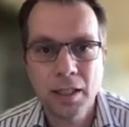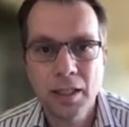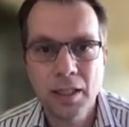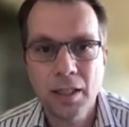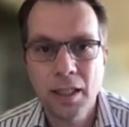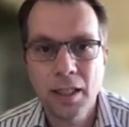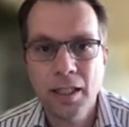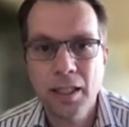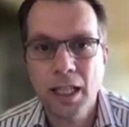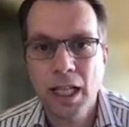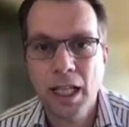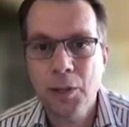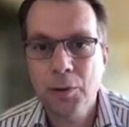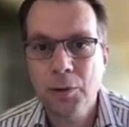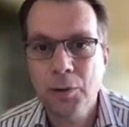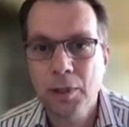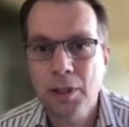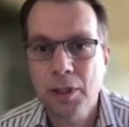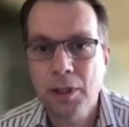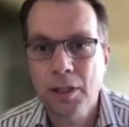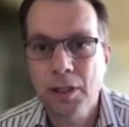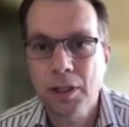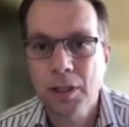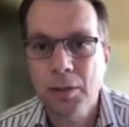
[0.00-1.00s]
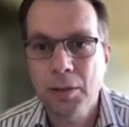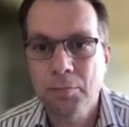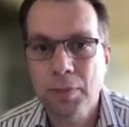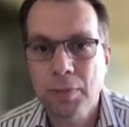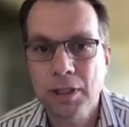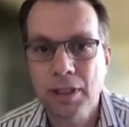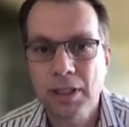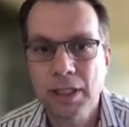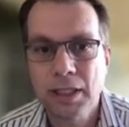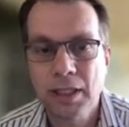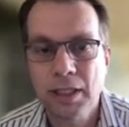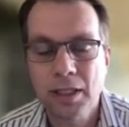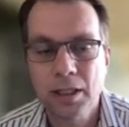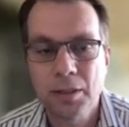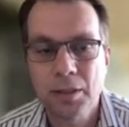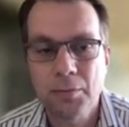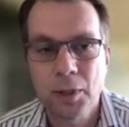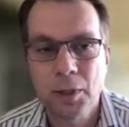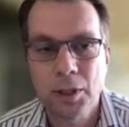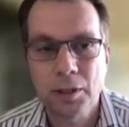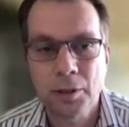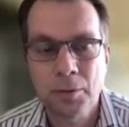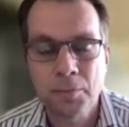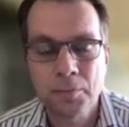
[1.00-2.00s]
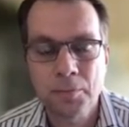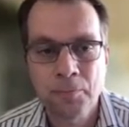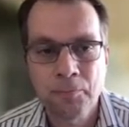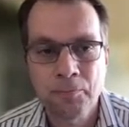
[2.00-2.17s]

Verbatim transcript: in our uh, particular model.